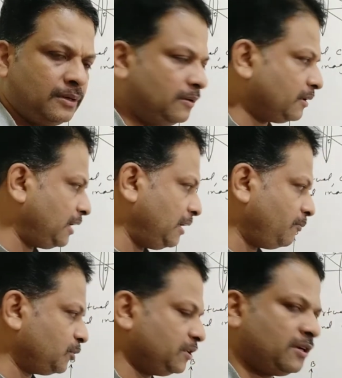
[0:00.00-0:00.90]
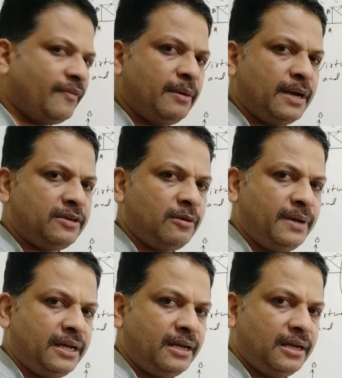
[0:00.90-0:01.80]
Okay, position of the image will
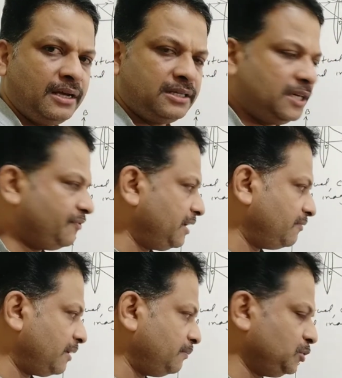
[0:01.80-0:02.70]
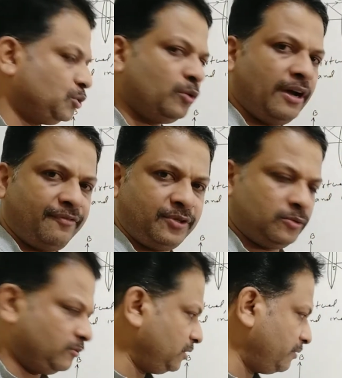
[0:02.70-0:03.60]
be shifting from
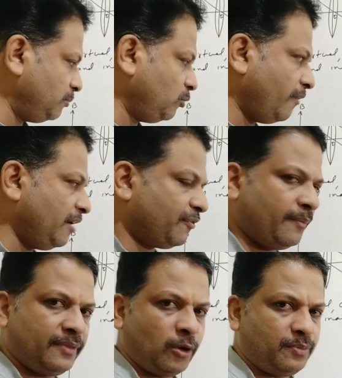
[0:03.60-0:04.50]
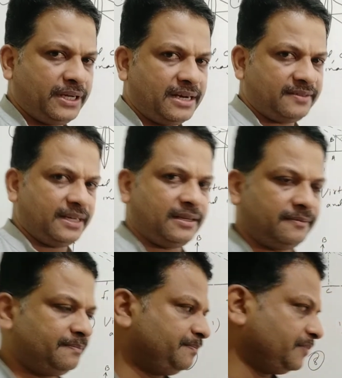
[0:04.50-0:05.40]
2f2. It will move away from the optical center
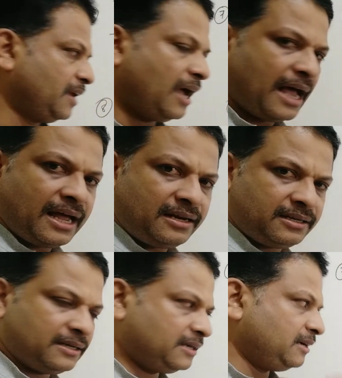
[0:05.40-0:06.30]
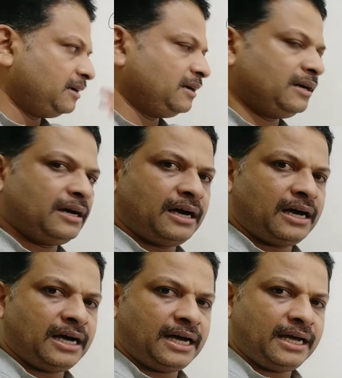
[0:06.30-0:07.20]
and
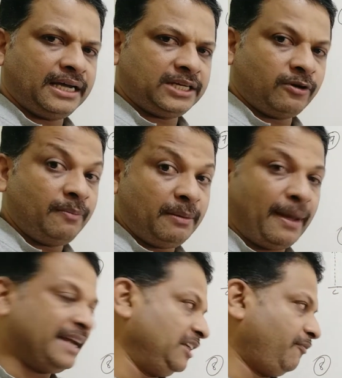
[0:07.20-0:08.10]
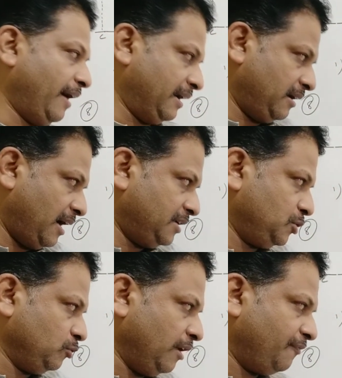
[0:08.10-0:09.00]
it will be magnified.
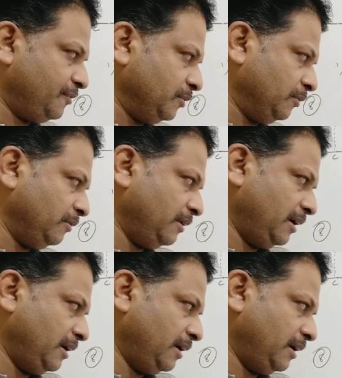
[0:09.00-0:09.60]
At 2f2